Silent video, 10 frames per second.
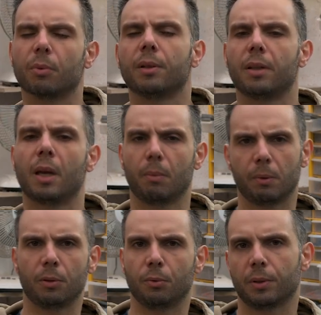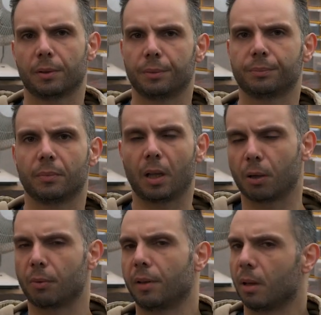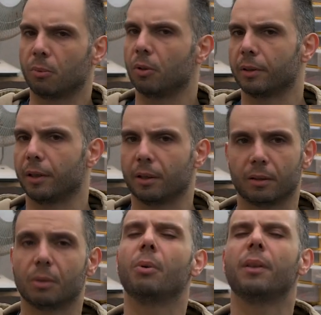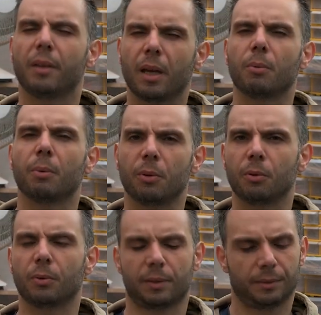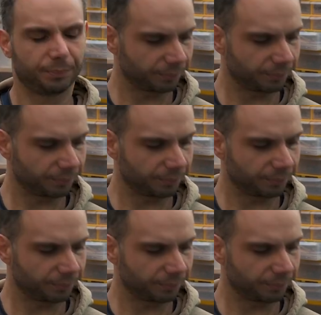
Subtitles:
One day we will do it. Like we say in Malta here, one day we will do it.